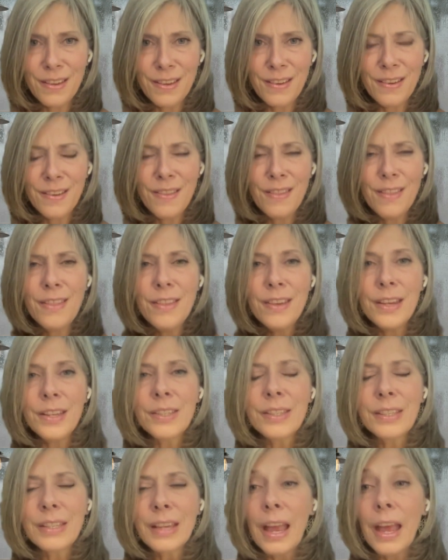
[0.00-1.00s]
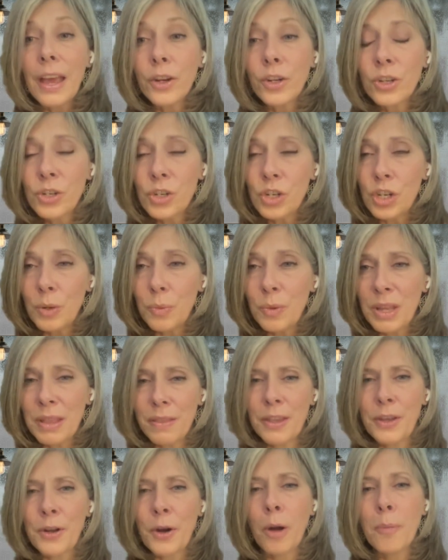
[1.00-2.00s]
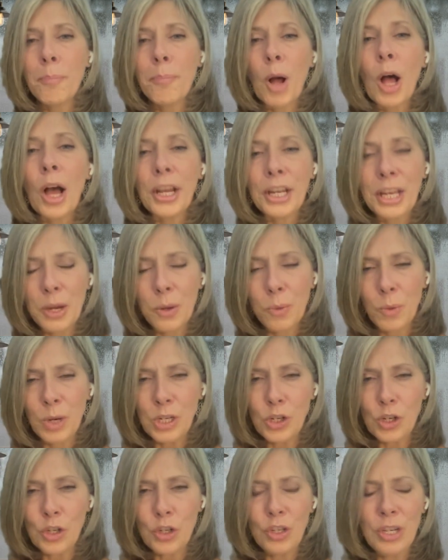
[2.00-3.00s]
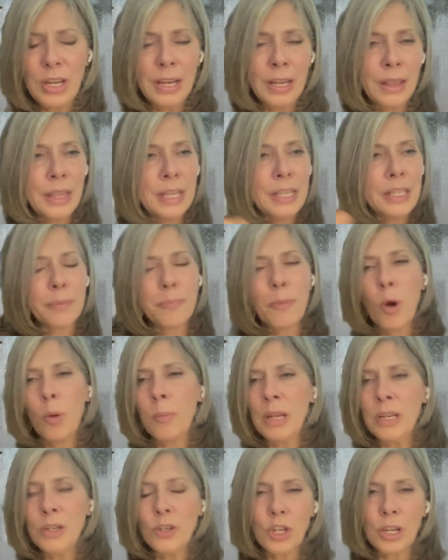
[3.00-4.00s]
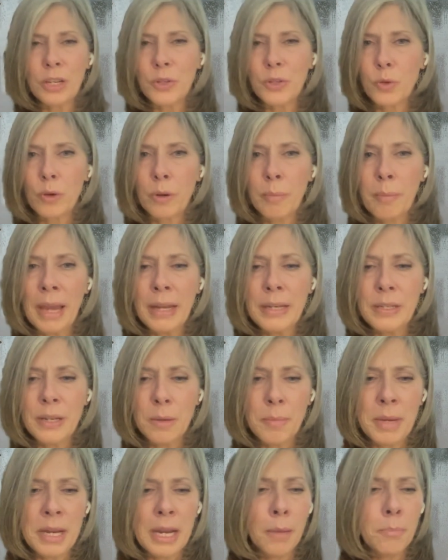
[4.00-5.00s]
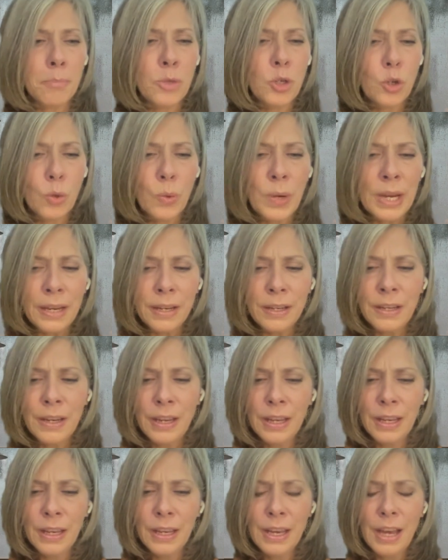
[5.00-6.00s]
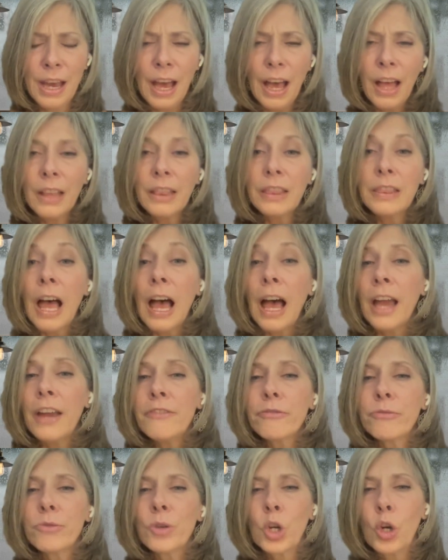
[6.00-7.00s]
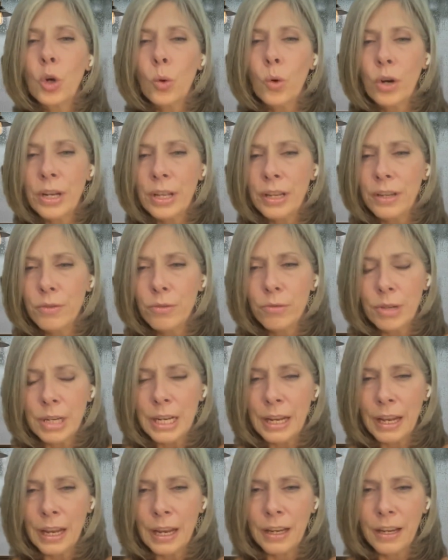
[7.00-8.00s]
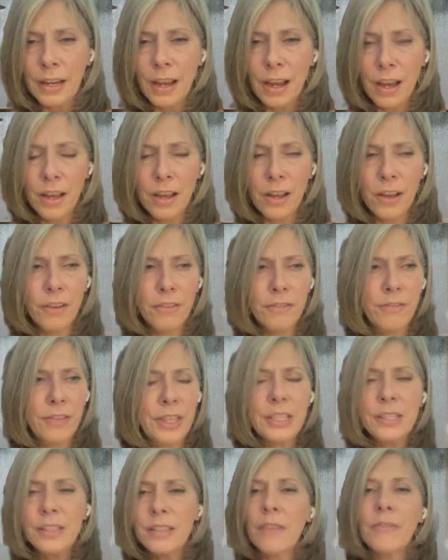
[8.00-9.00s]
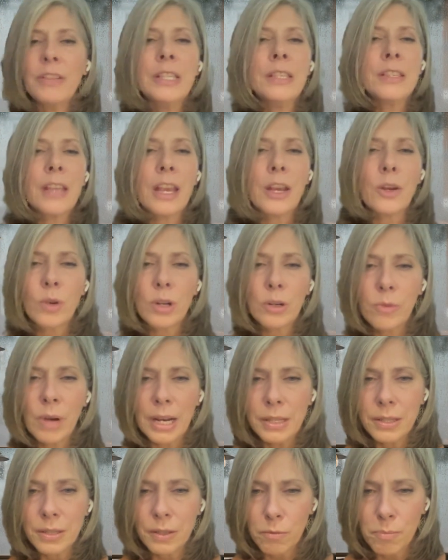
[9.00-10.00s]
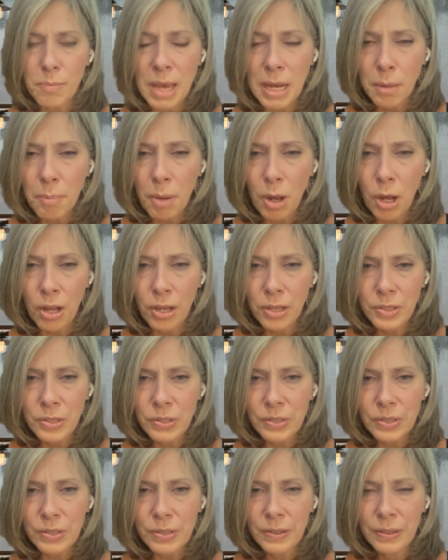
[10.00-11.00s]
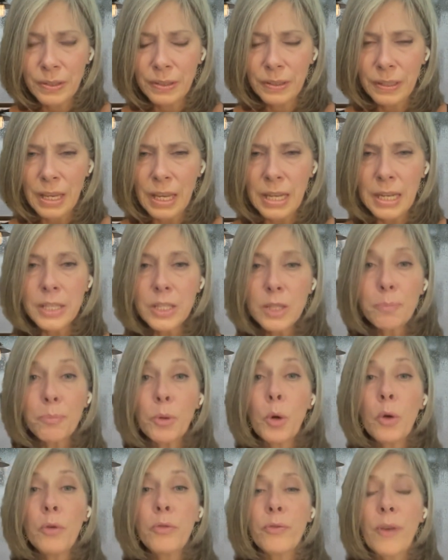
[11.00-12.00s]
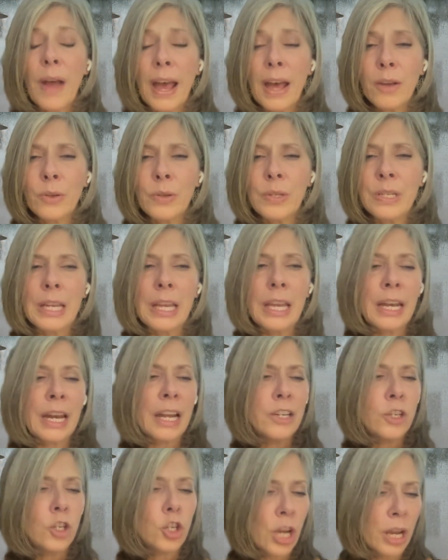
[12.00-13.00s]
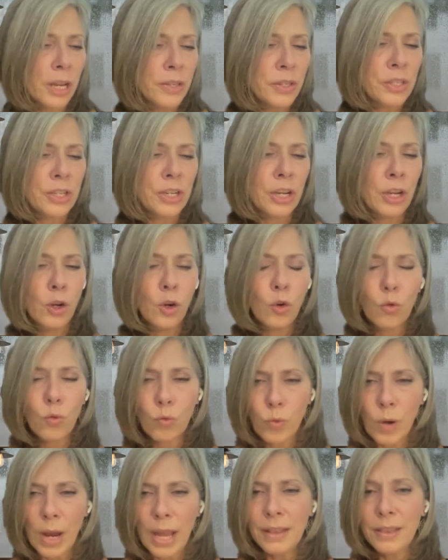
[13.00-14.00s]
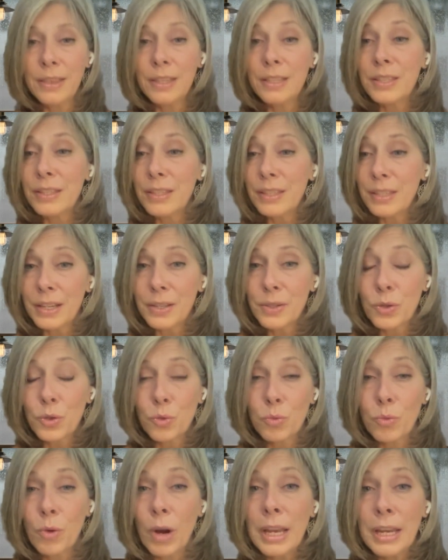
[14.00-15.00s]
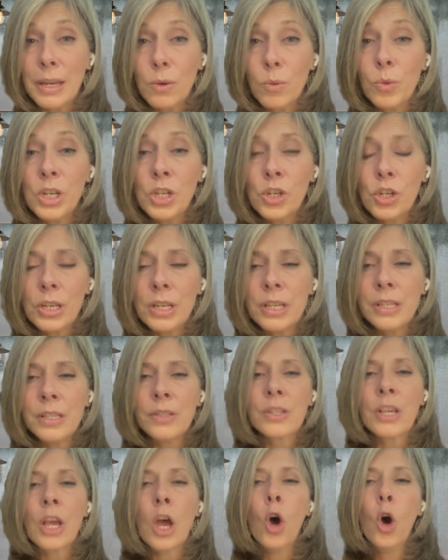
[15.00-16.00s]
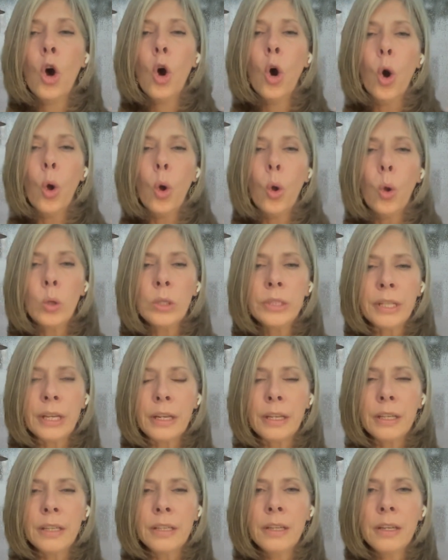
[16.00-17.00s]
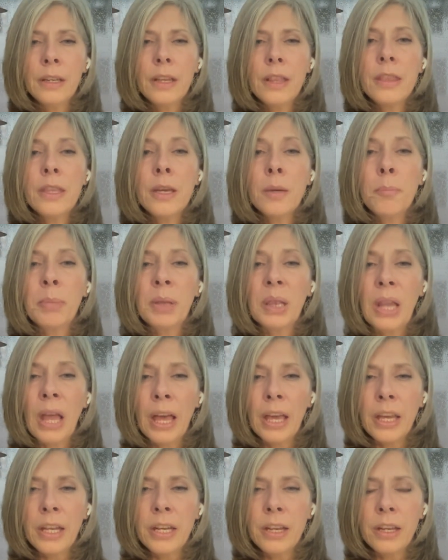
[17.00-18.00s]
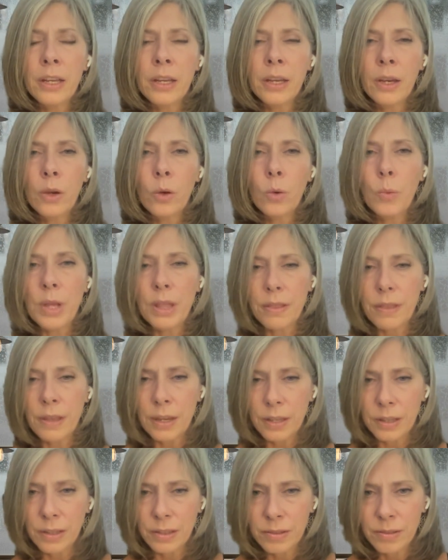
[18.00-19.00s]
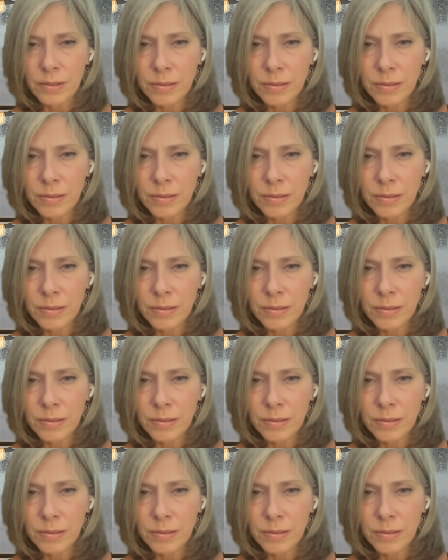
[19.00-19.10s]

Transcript: this energy within our body, which in this moment just reminded me I'm doing a live recorded reading of the 7 sacred rites of menopause. And it's profound. And I just read the 6th rite, which is holding the blood within.